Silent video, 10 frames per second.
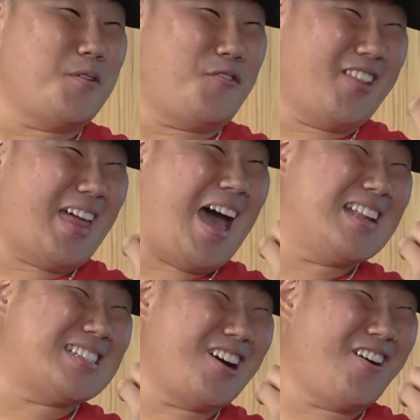for
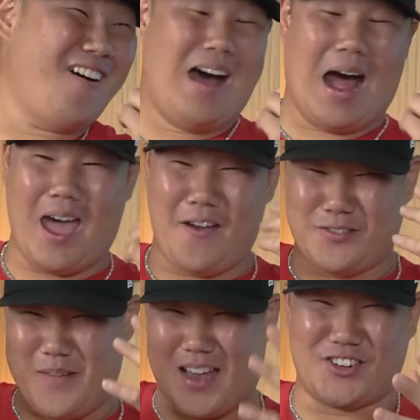that, so I have
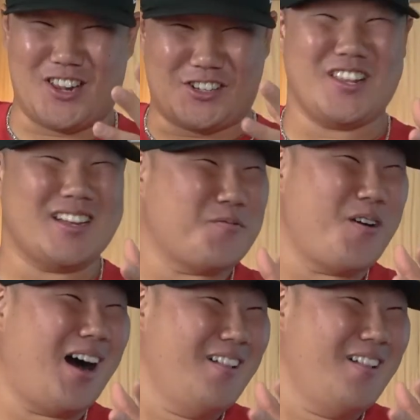to make sure that she does well.